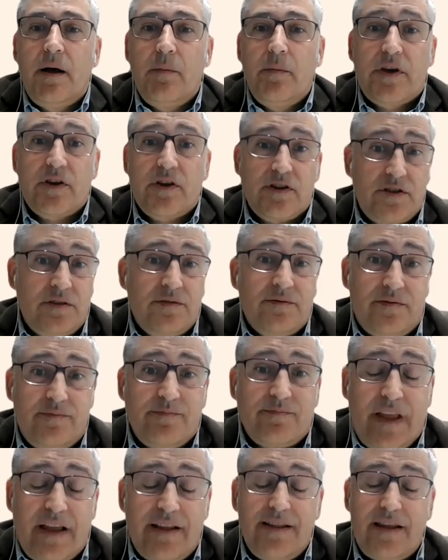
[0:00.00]
because
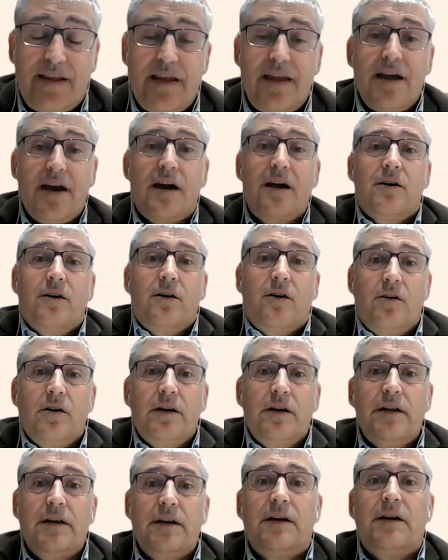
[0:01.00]
they are
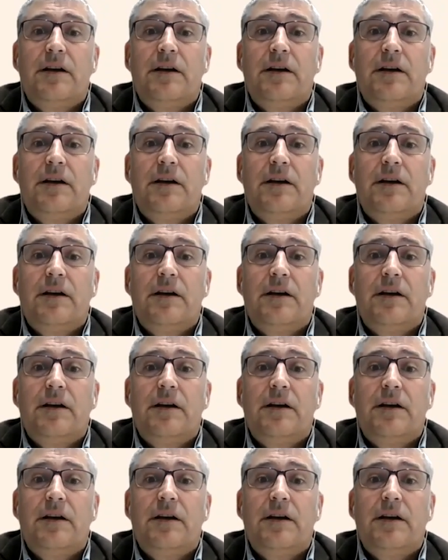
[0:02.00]
only